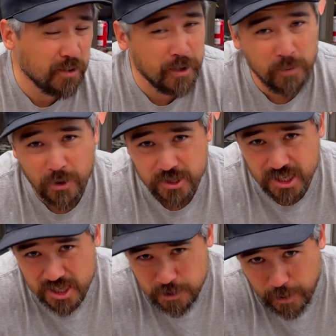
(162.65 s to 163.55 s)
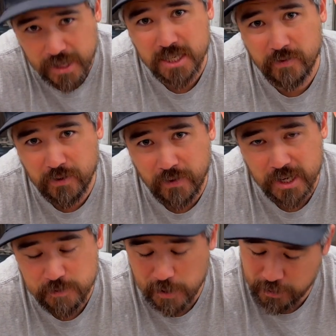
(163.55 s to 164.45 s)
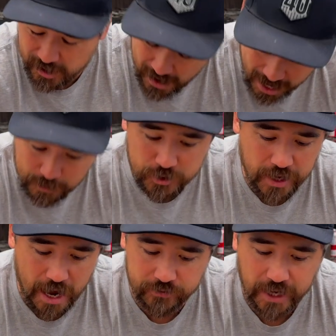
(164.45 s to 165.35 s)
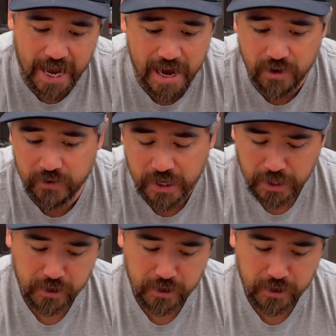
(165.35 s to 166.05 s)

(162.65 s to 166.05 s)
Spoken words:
to be your most expensive investment, but you absolutely have to have it.